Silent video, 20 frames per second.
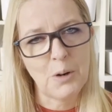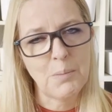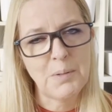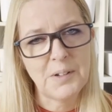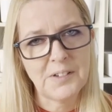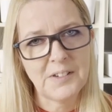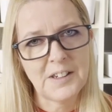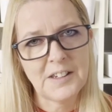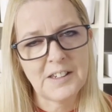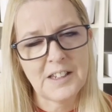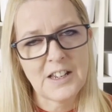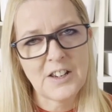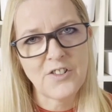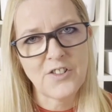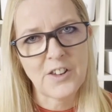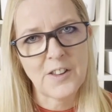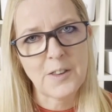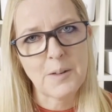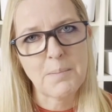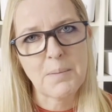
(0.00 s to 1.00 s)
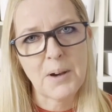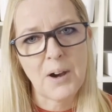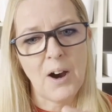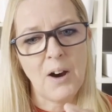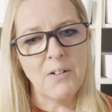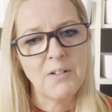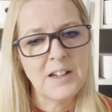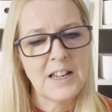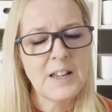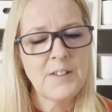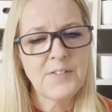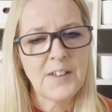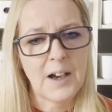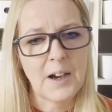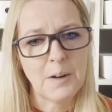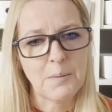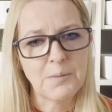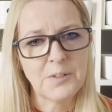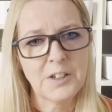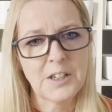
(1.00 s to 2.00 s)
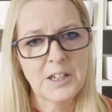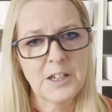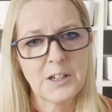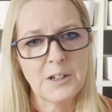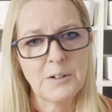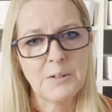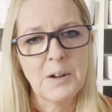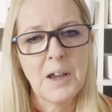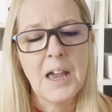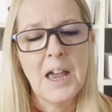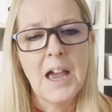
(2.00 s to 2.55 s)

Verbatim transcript: opposite each other, but I'll leave that up to you